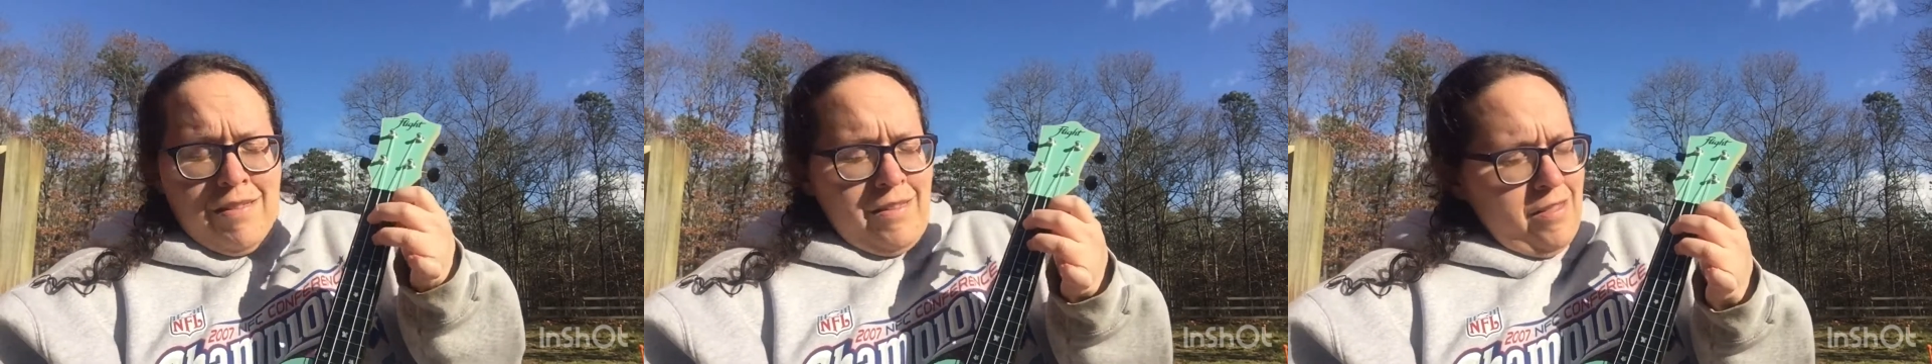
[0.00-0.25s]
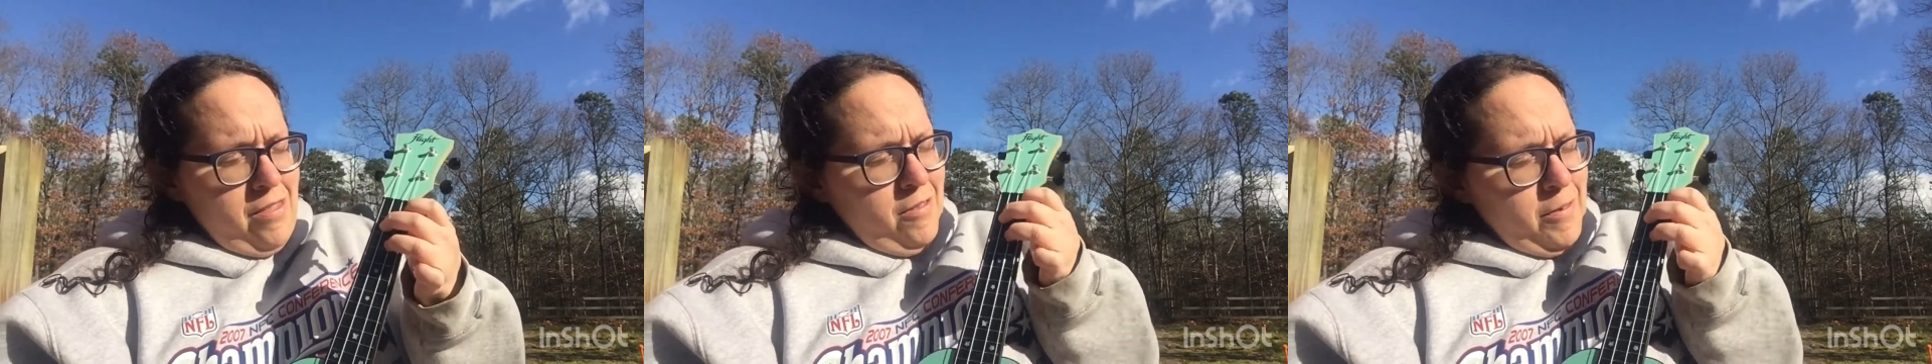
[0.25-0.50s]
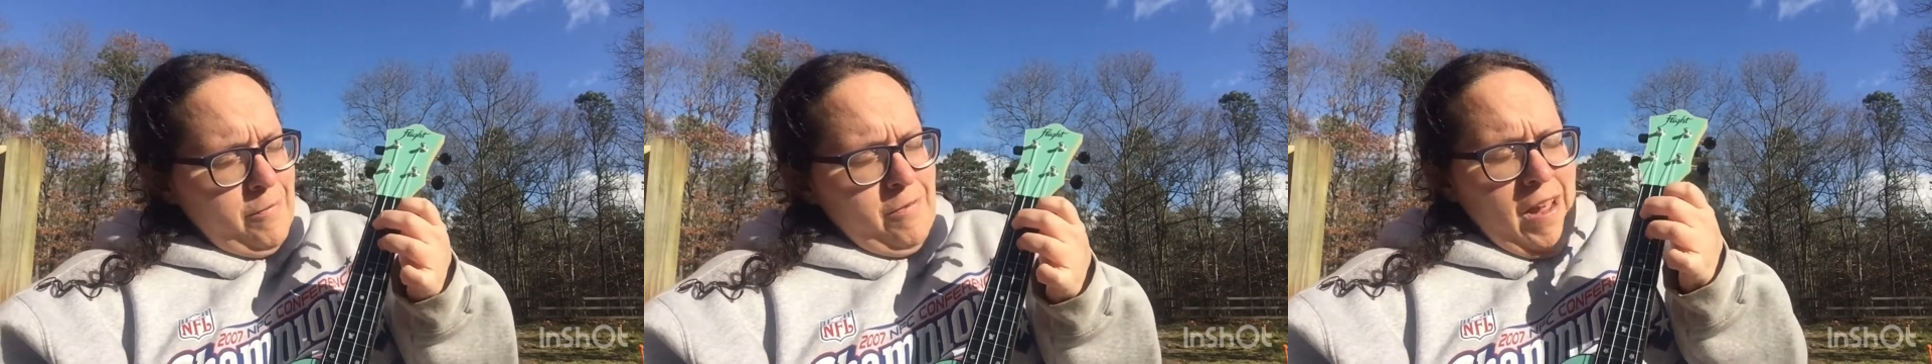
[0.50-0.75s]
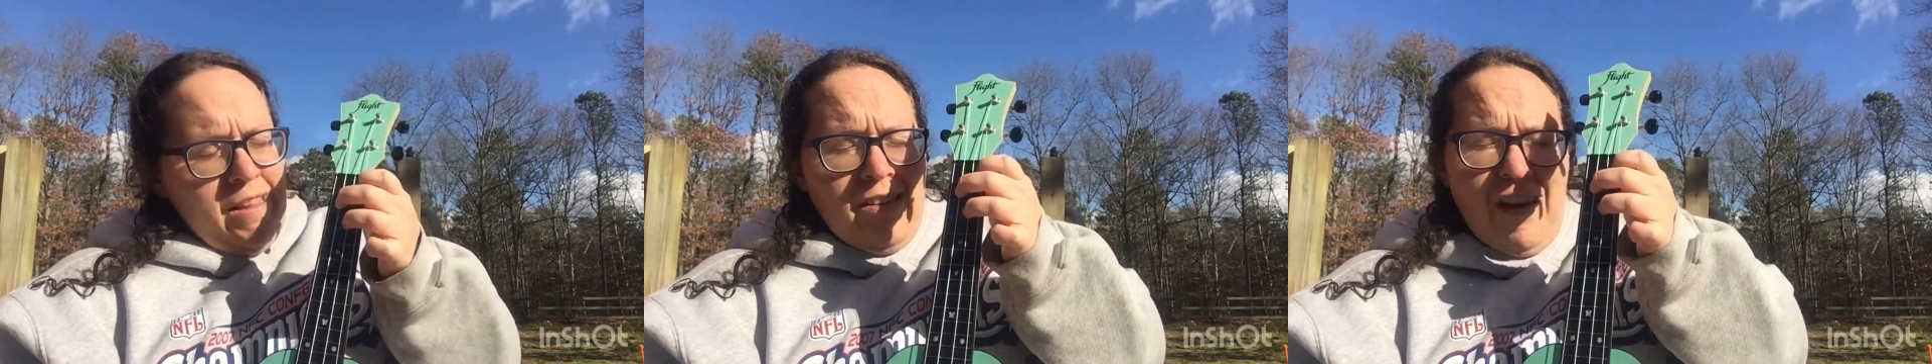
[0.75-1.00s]
the third
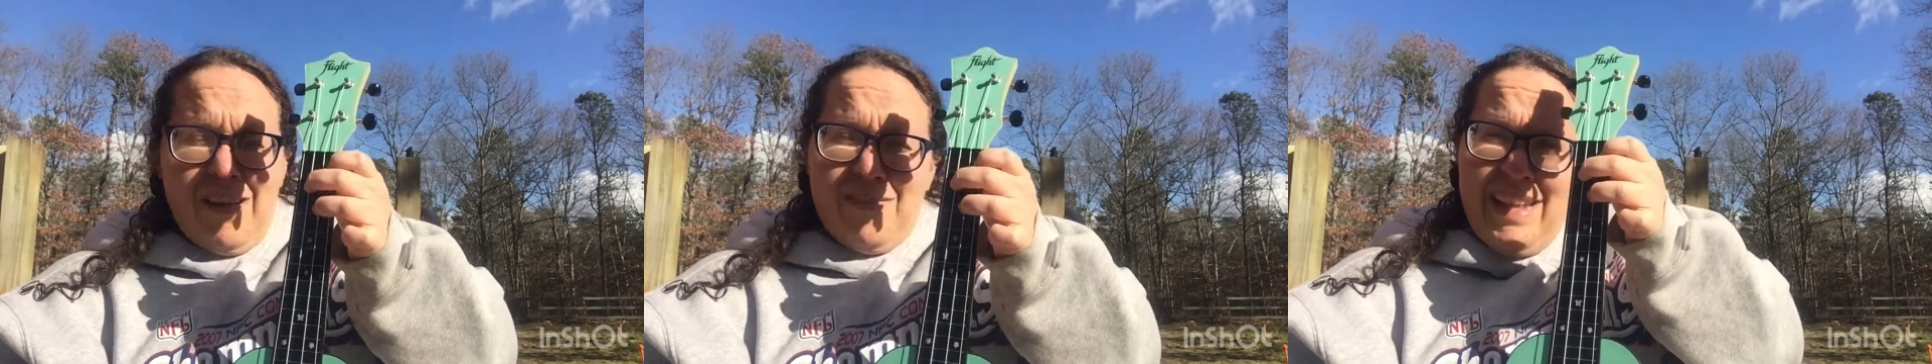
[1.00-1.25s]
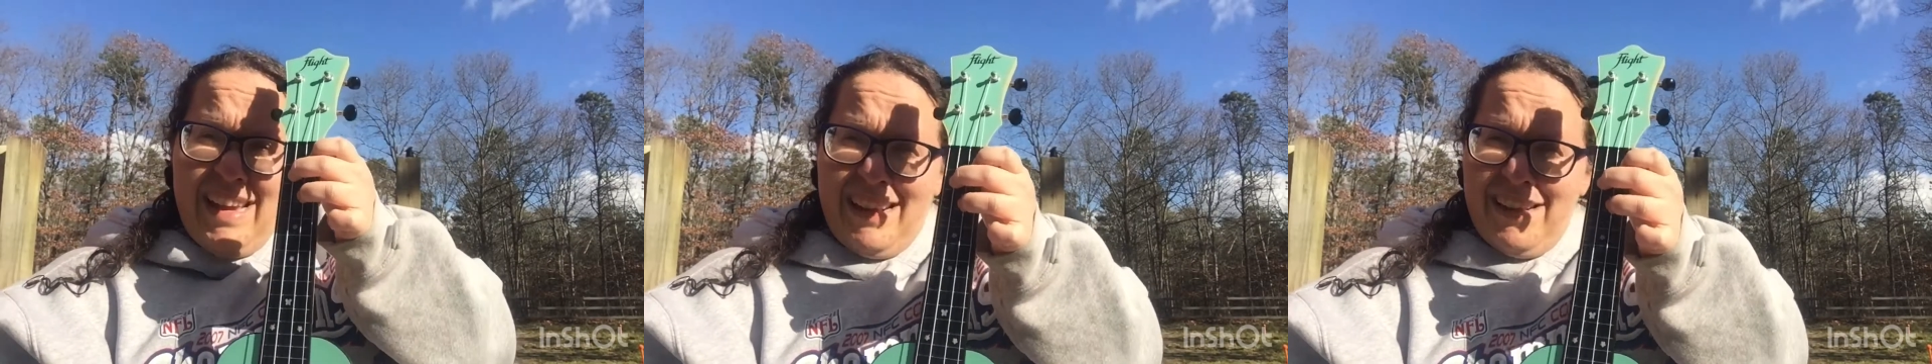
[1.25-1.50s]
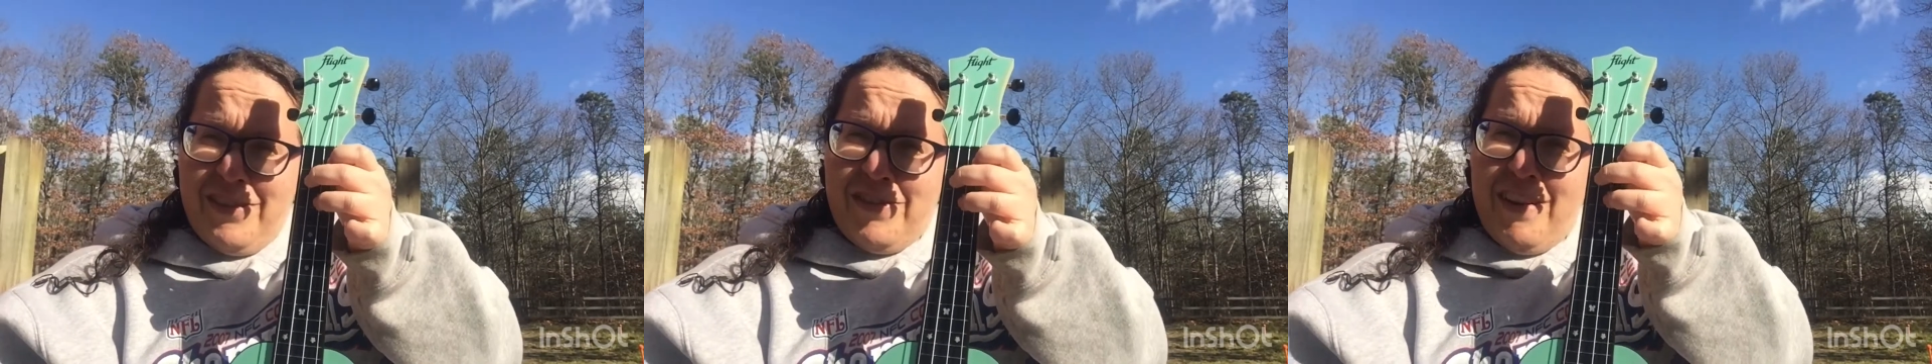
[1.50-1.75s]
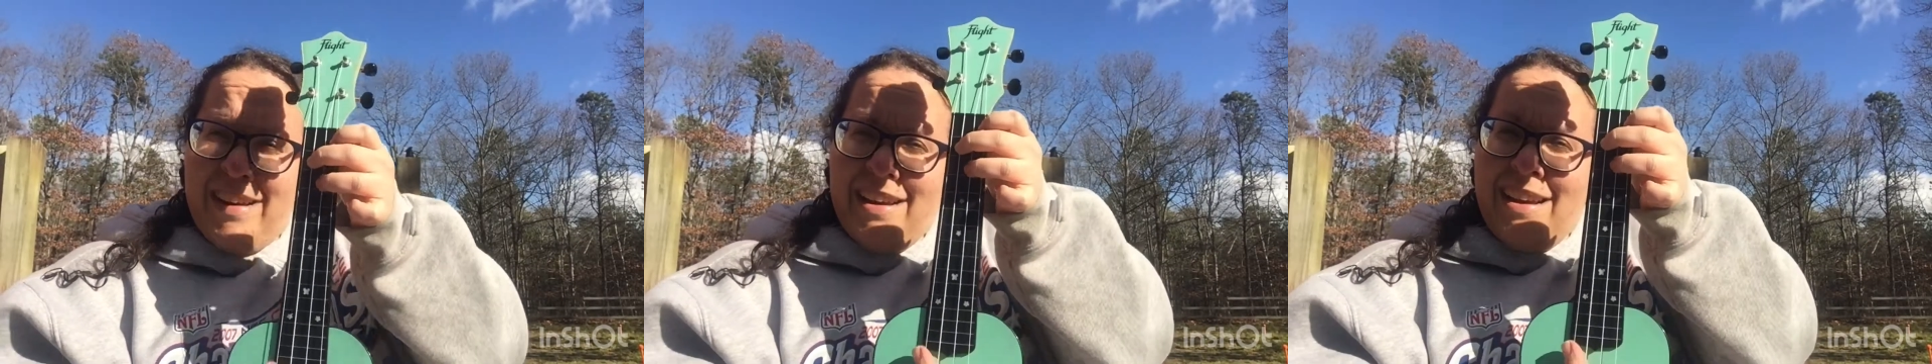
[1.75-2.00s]
fret of the E
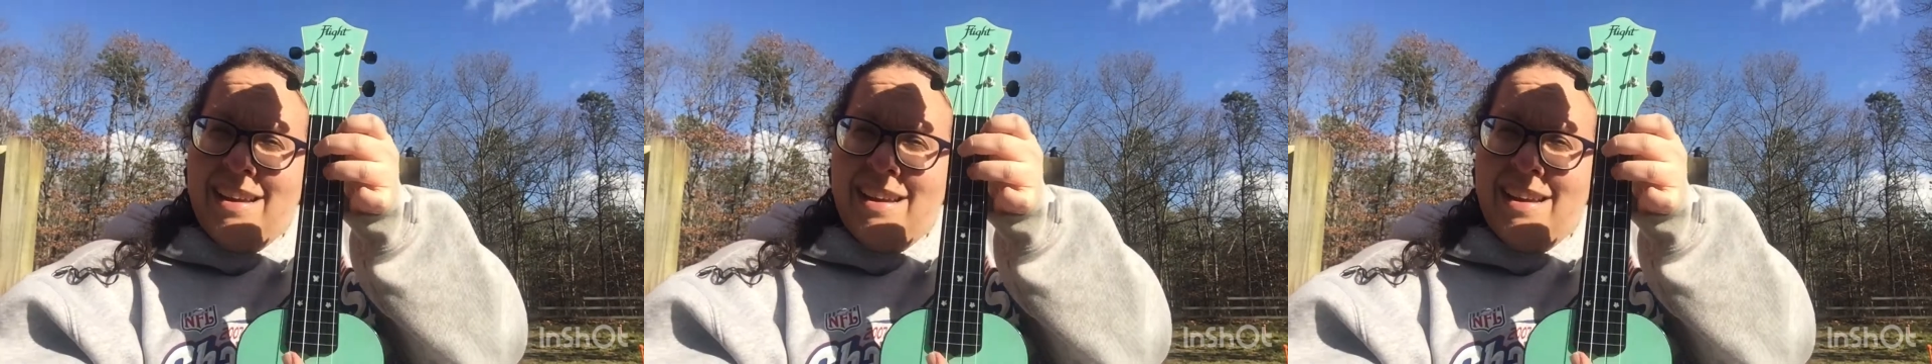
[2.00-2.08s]
string.